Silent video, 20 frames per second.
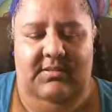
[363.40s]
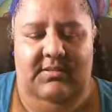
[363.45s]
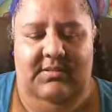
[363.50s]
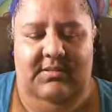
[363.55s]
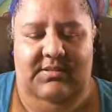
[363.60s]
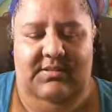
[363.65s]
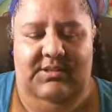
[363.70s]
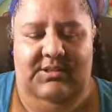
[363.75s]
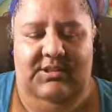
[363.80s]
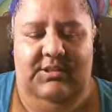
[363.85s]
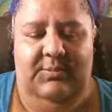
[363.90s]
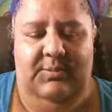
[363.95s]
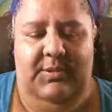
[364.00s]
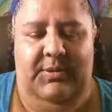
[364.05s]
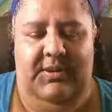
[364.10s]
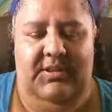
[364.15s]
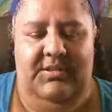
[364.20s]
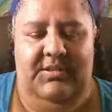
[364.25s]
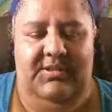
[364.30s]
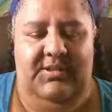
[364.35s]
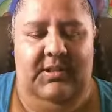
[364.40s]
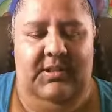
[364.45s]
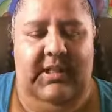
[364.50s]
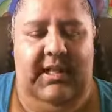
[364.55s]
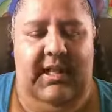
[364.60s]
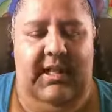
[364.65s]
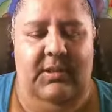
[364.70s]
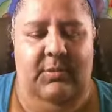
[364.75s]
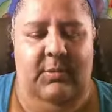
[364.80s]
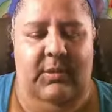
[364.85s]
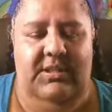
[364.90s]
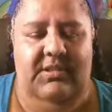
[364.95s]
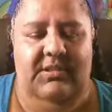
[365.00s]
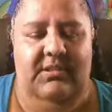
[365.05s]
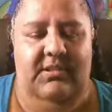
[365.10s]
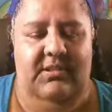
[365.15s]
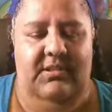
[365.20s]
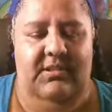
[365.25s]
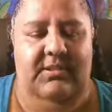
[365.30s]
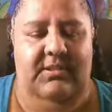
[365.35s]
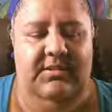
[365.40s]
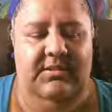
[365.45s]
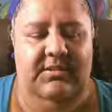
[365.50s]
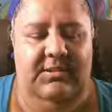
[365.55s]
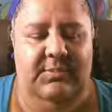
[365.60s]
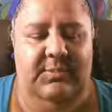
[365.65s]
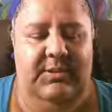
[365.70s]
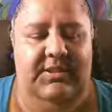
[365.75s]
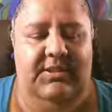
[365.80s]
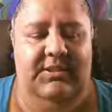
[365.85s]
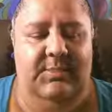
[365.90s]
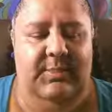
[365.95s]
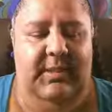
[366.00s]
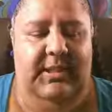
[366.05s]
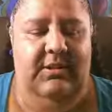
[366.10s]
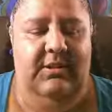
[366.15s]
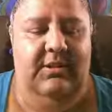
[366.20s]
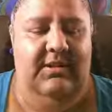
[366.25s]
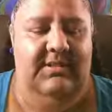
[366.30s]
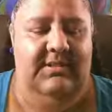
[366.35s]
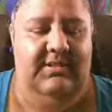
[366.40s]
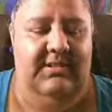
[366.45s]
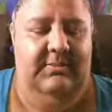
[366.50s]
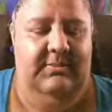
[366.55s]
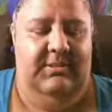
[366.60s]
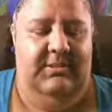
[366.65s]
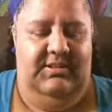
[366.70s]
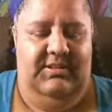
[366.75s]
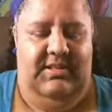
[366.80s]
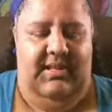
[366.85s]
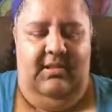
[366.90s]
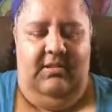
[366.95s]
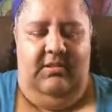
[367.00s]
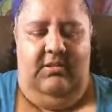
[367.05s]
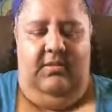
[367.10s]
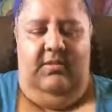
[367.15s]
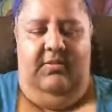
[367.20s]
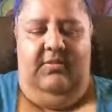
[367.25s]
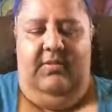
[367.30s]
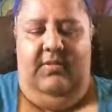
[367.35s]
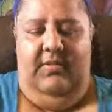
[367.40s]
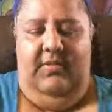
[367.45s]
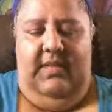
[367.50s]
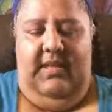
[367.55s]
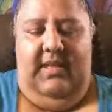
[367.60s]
spirits, the gateway to liminal spirits by Laura Tempest Ackroff.